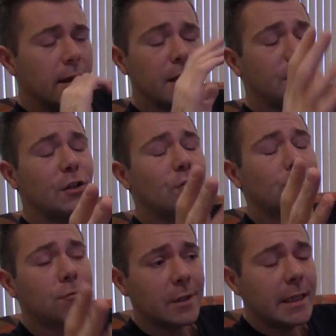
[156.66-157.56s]
This is
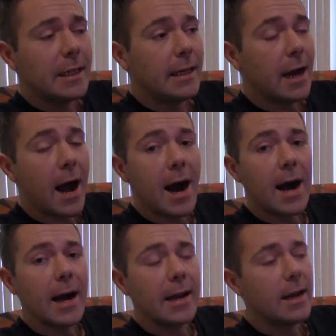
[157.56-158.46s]
really
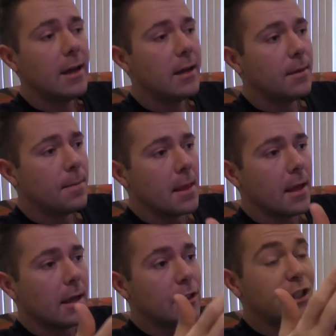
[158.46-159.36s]
odd.
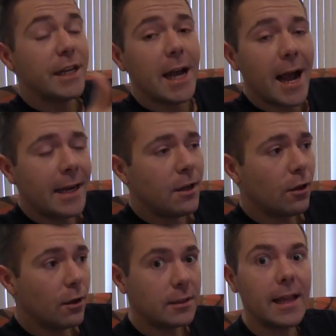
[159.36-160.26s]
She kinda
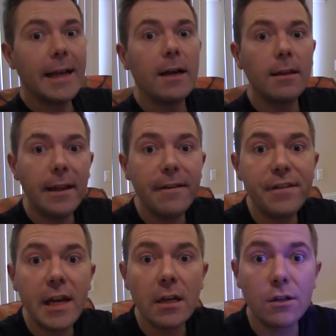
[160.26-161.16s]
looks like a
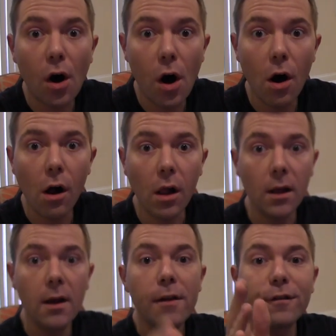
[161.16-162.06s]
living doll
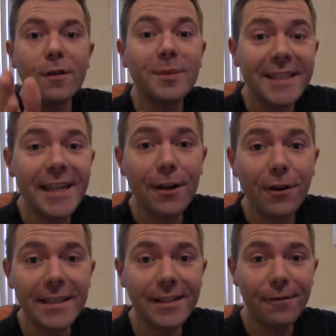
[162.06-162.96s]
from
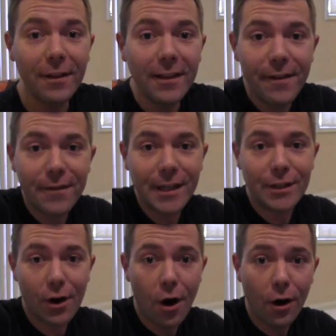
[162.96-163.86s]
Secrets of the Living
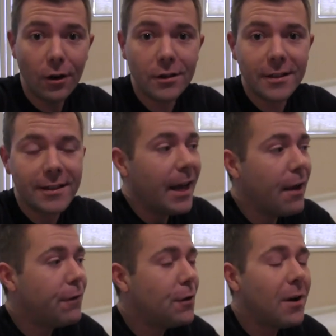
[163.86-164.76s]
Dolls.
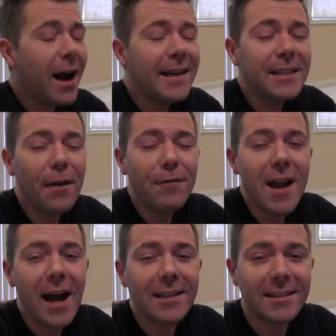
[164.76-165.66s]
If you guys have
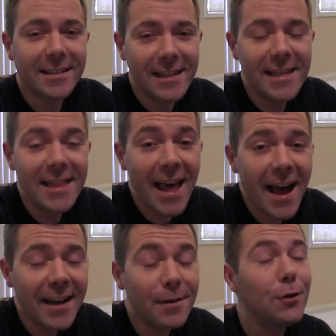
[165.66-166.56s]
not seen
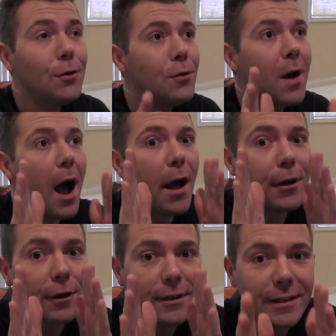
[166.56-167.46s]
that, do
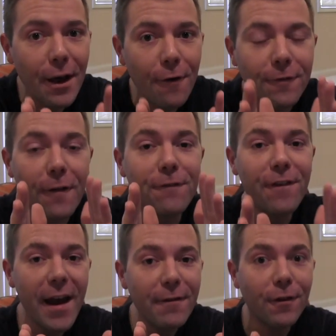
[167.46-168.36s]
yourself a
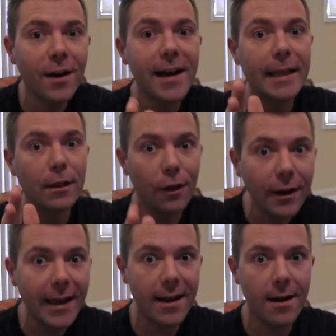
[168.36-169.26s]
favor and
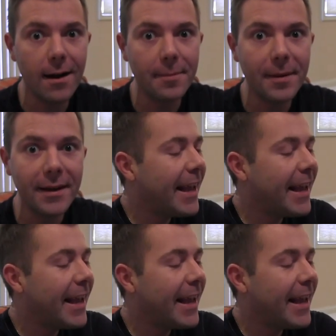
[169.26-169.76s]
look it up.